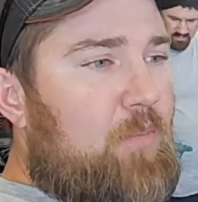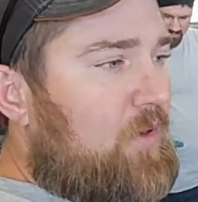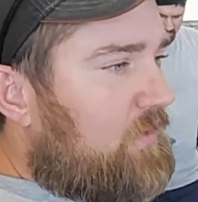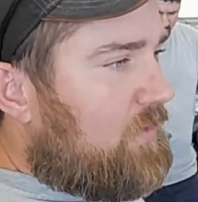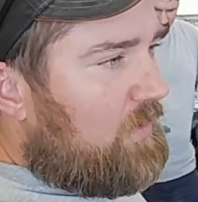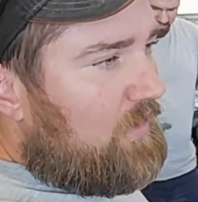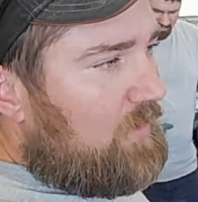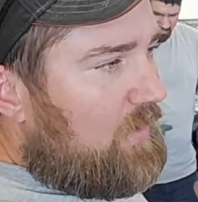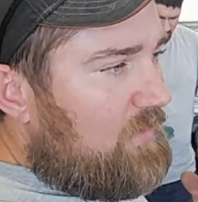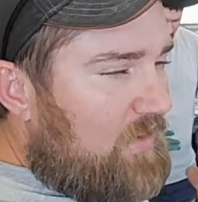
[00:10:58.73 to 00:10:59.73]

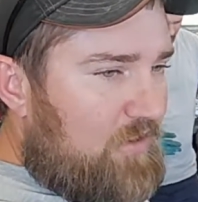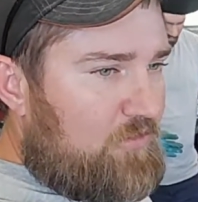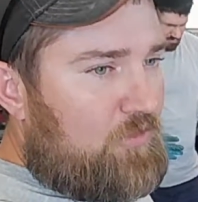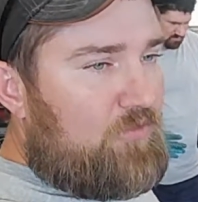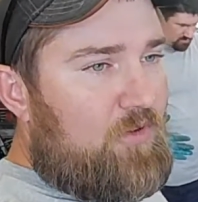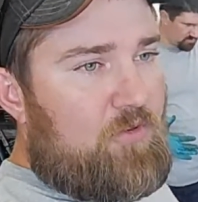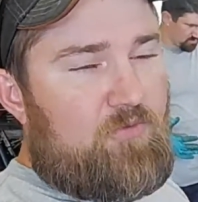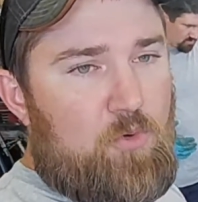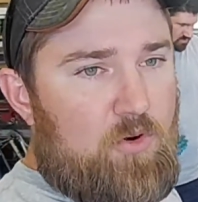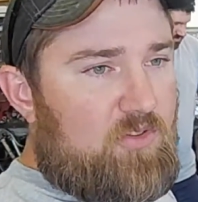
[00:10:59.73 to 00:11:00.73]
but he's answered the phone
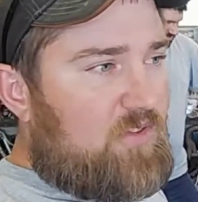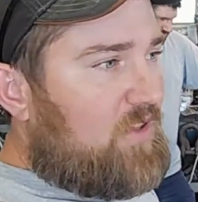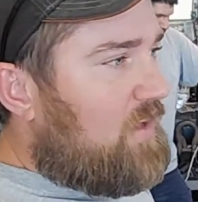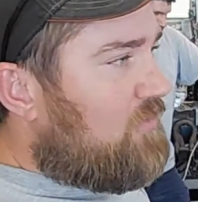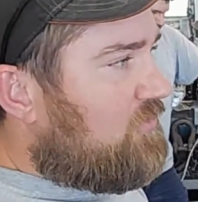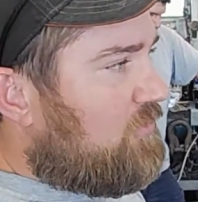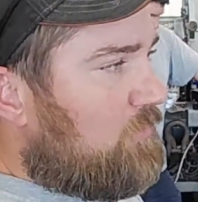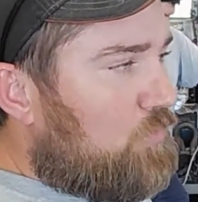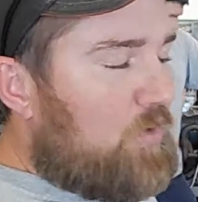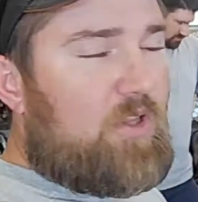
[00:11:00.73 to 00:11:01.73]
for us and gave us
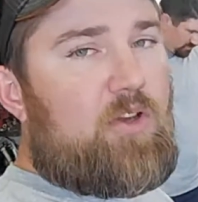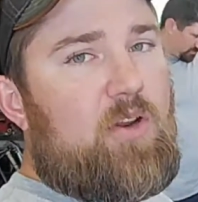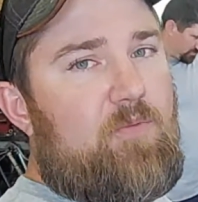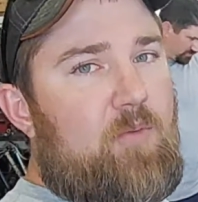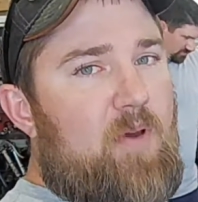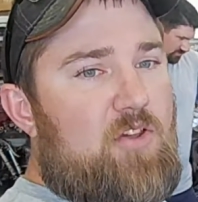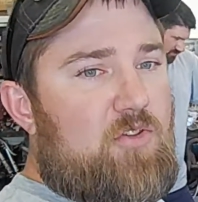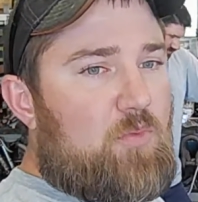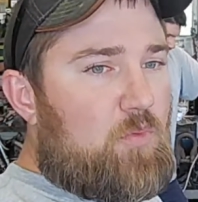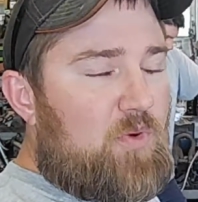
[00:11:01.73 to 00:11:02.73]
some really good
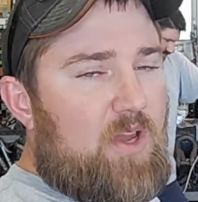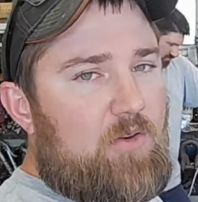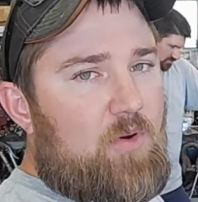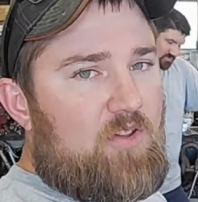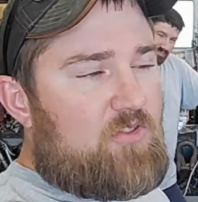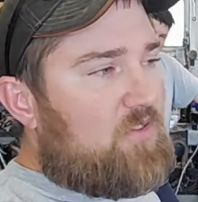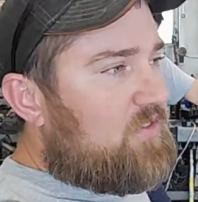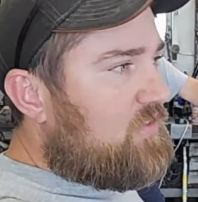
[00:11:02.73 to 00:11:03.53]
information when we had questions.